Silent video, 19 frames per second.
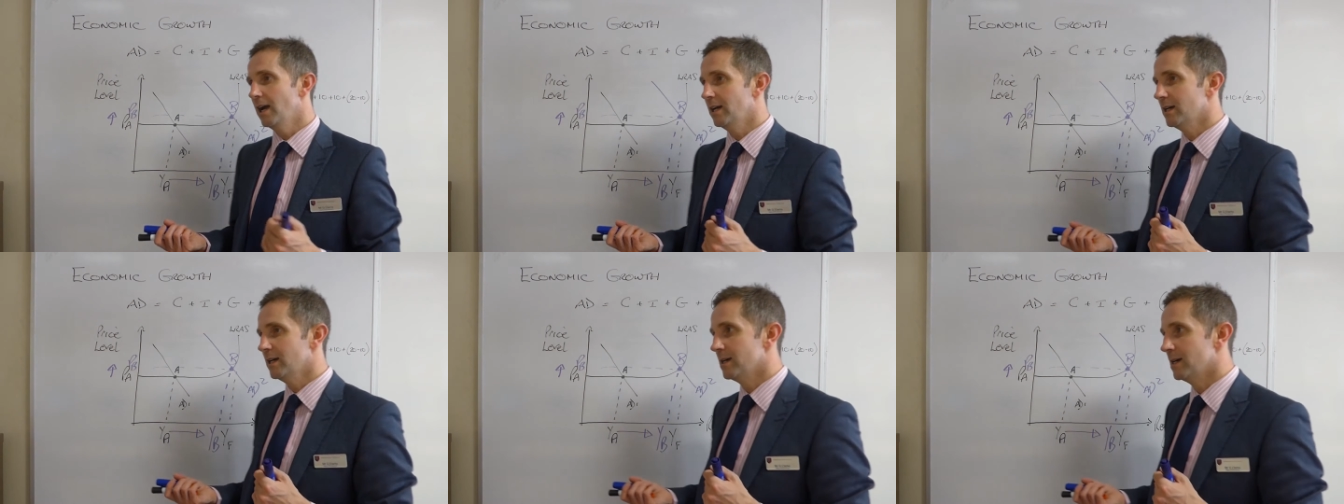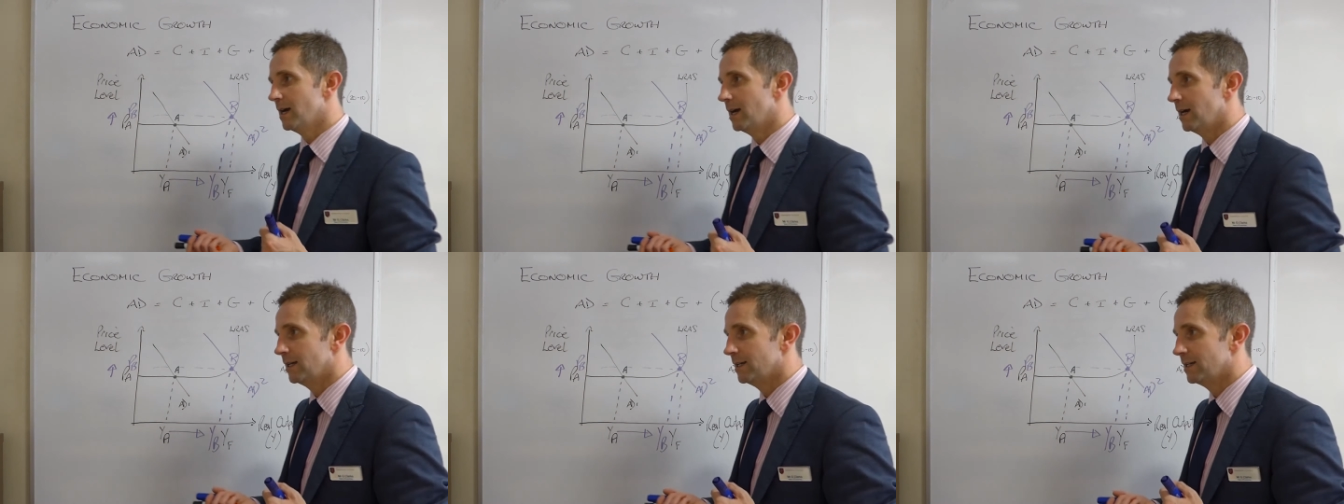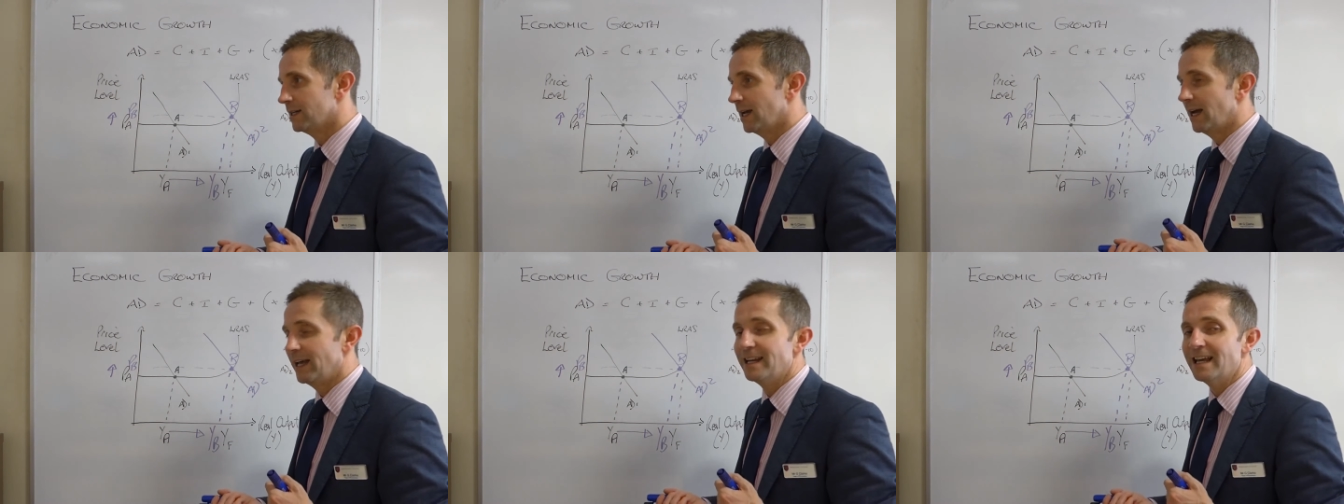uh,
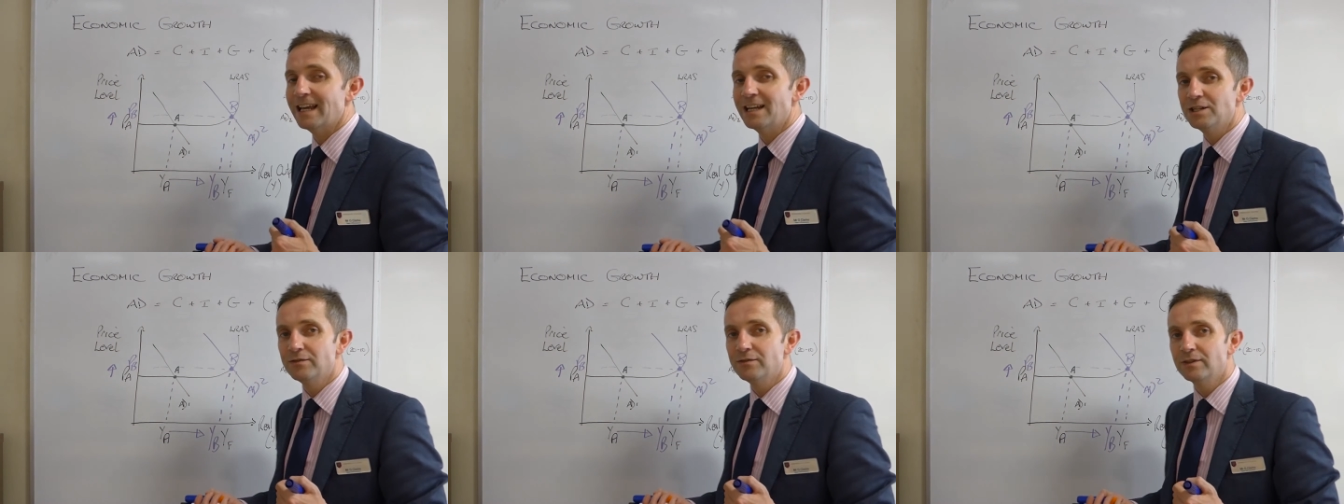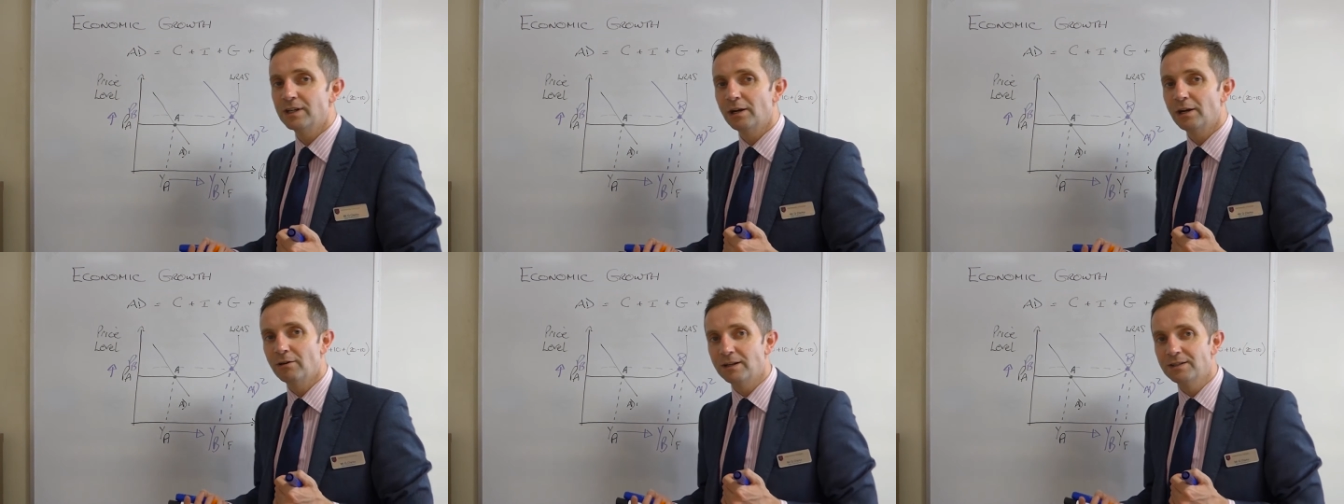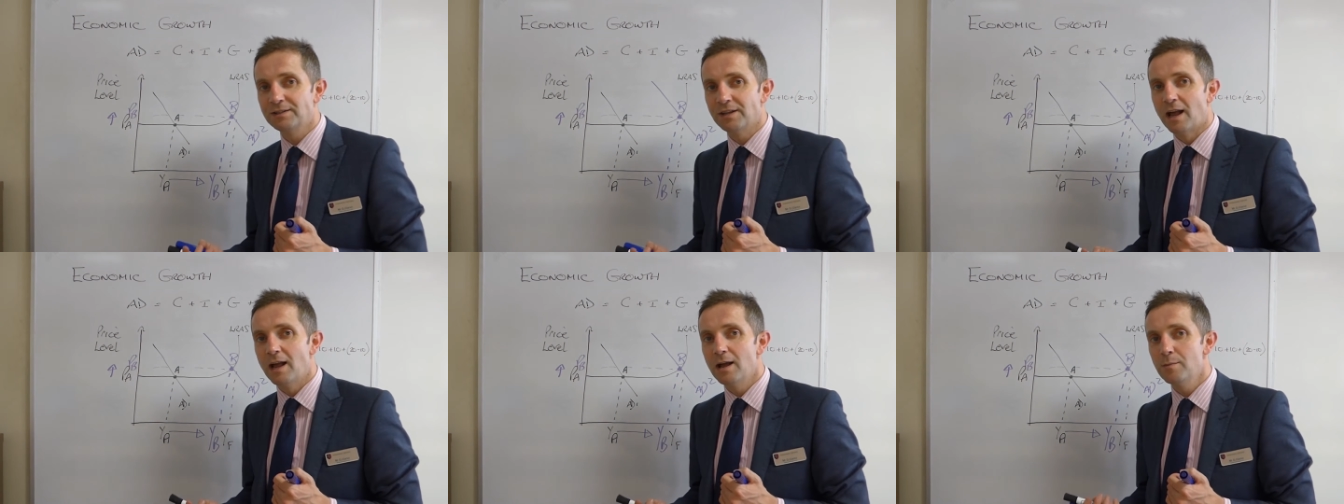an, an end of year
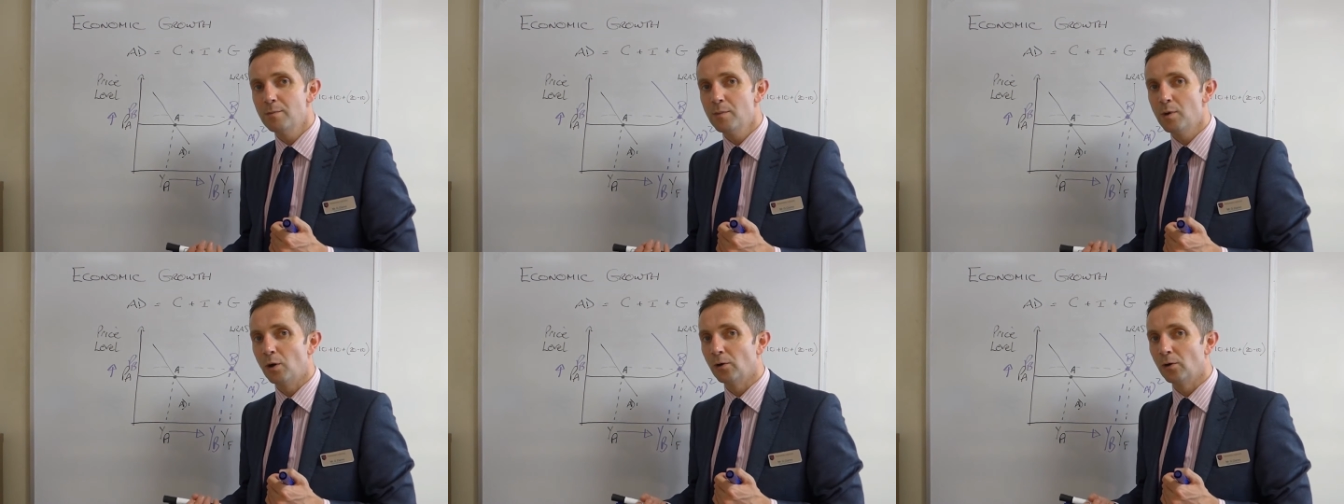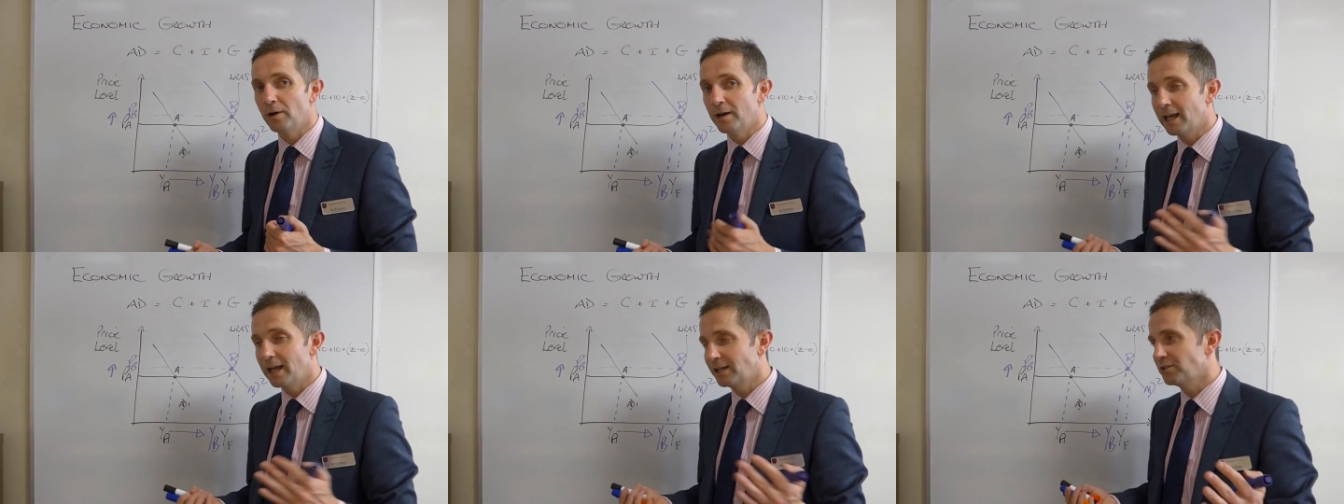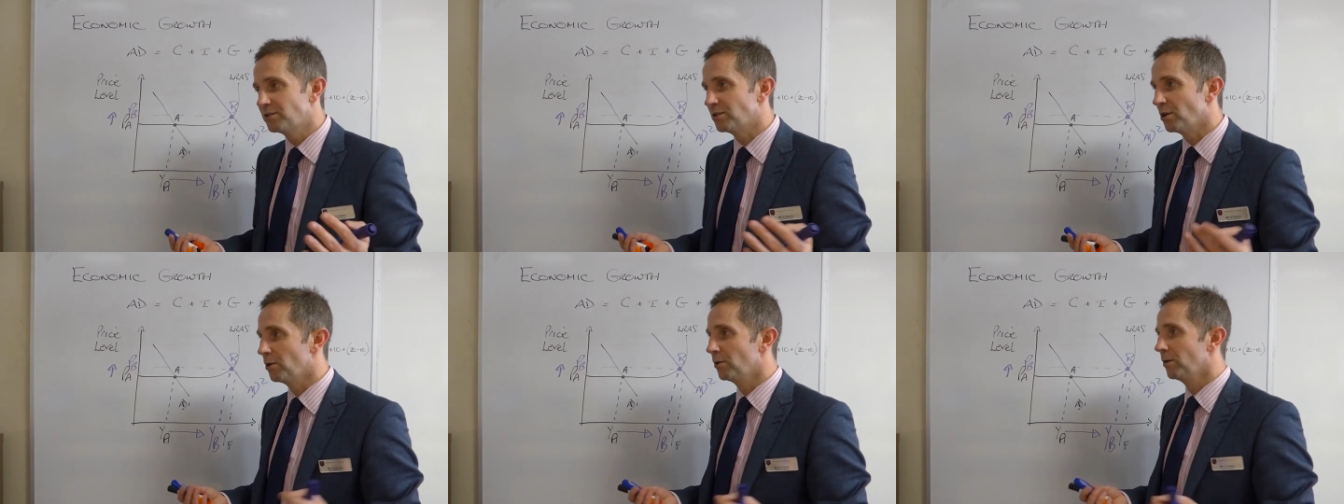exam or an
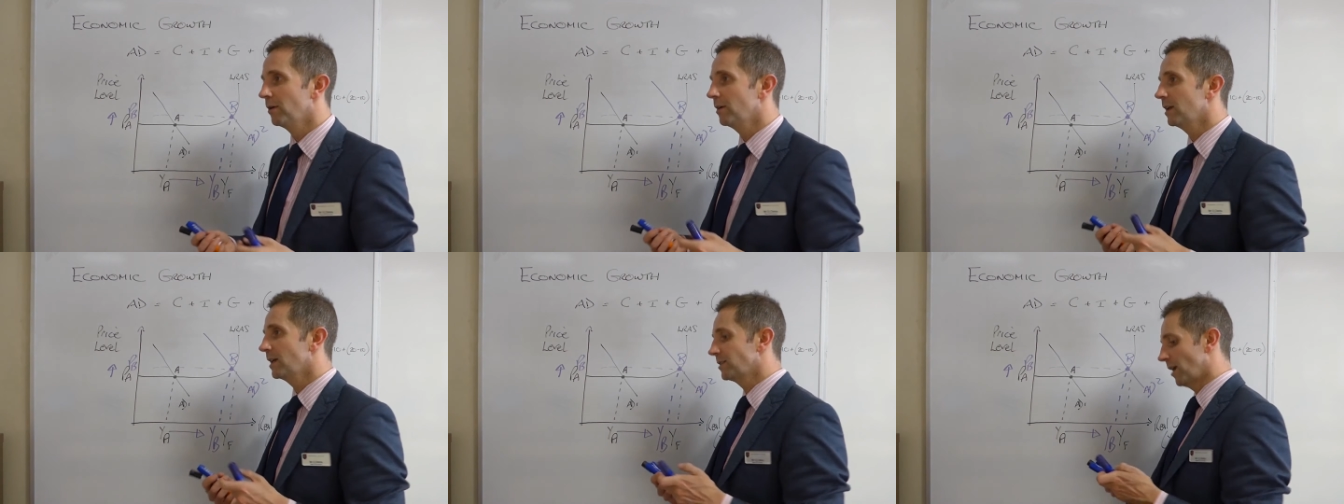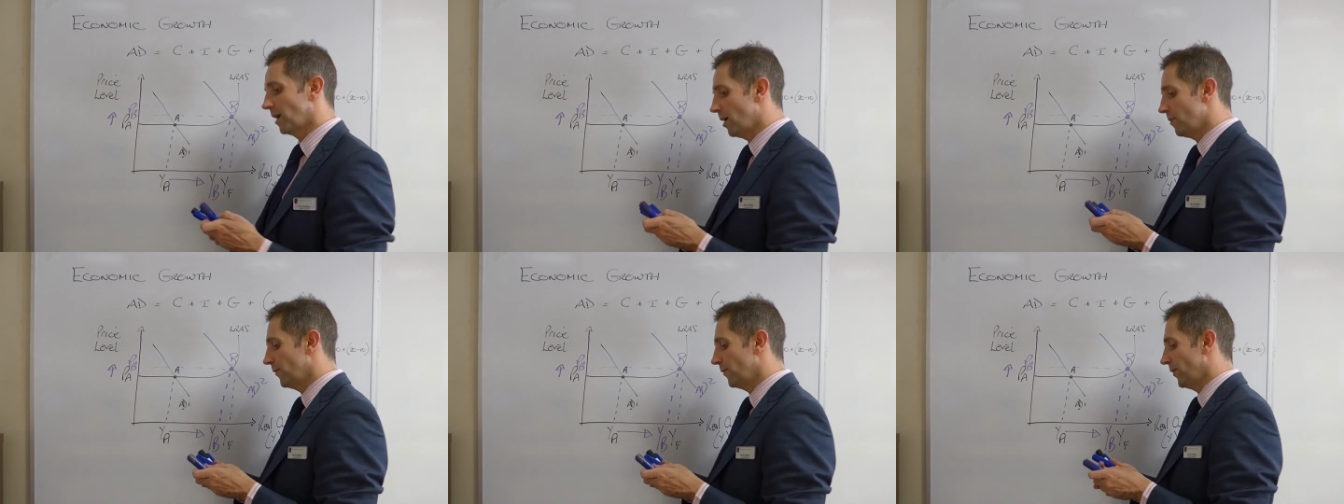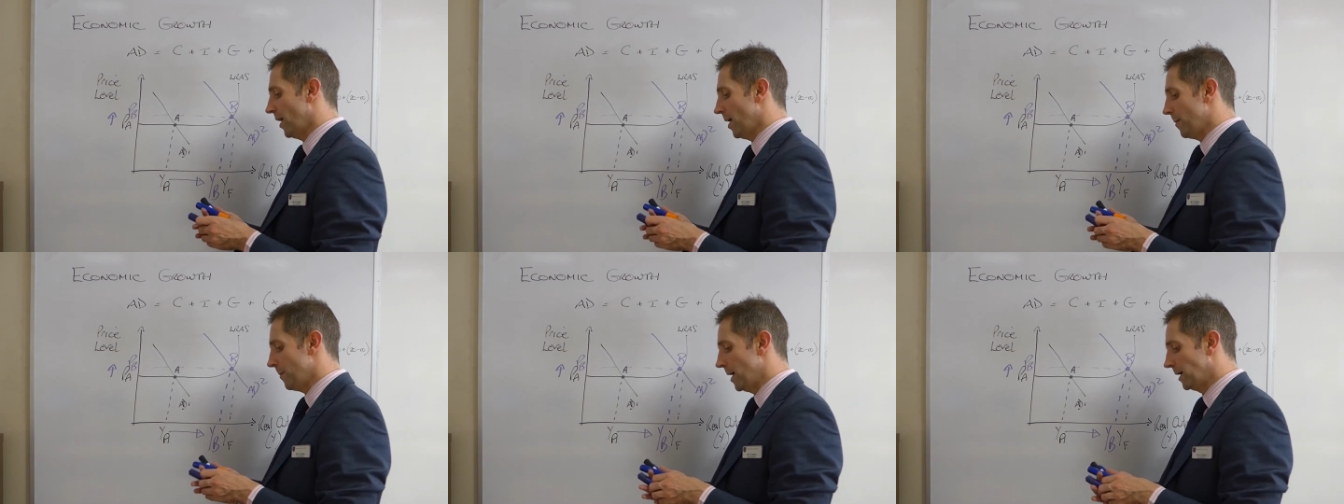external exam for
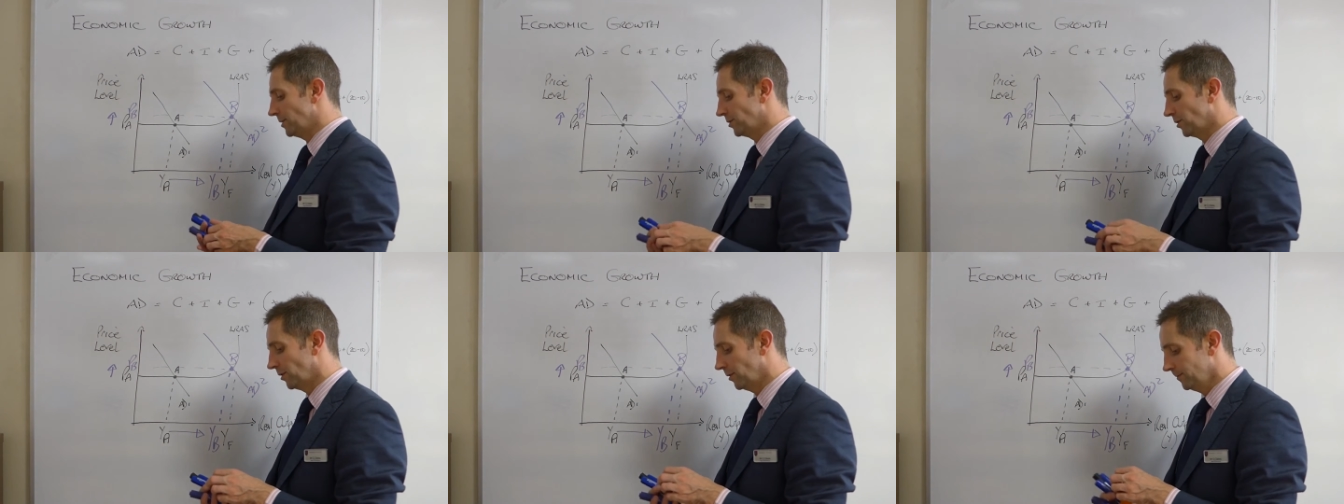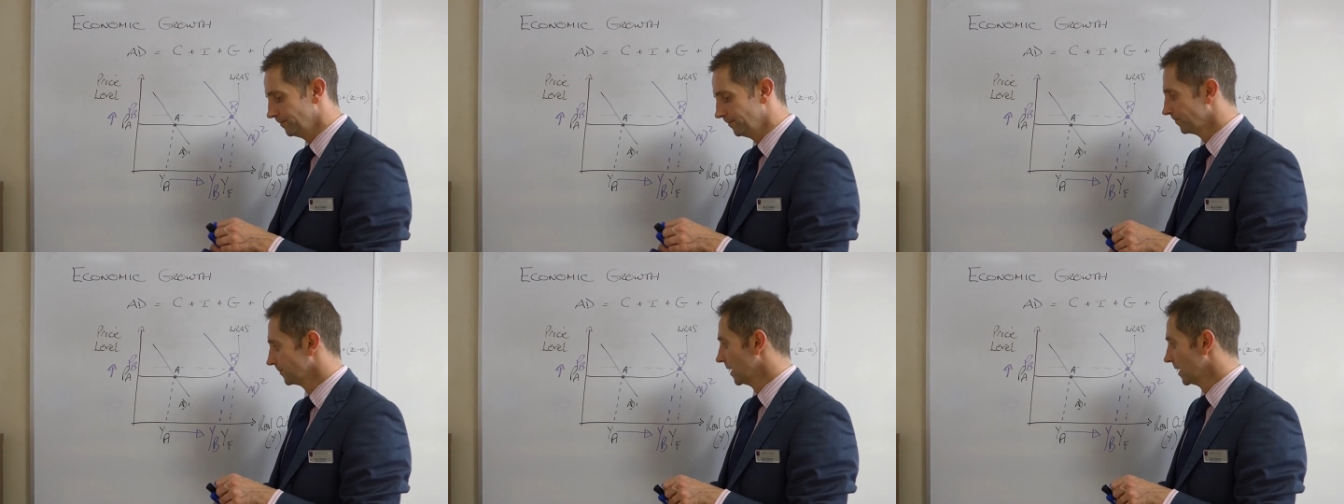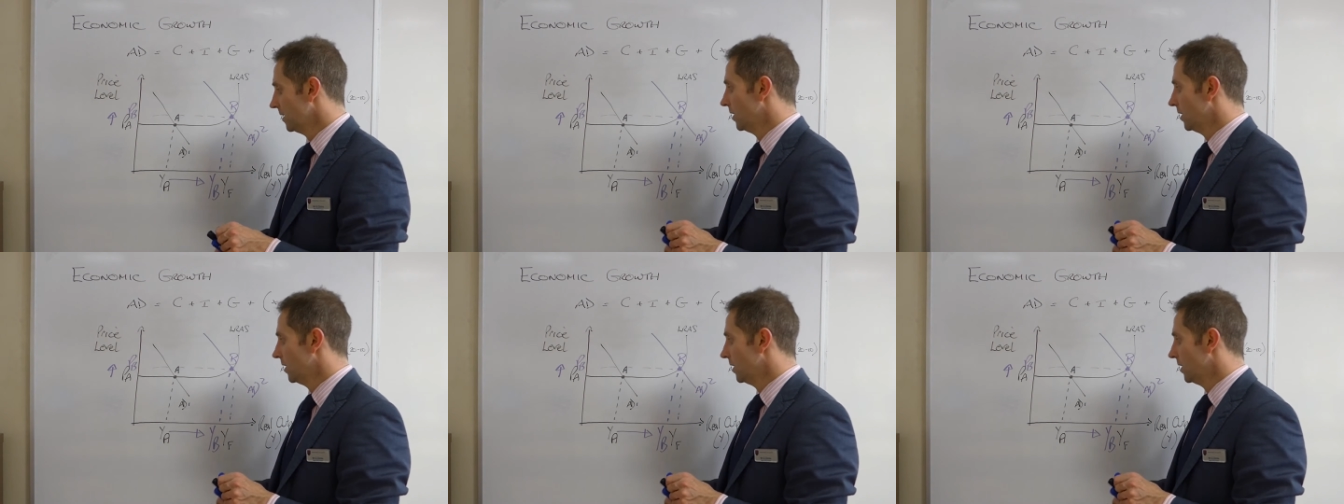that matter,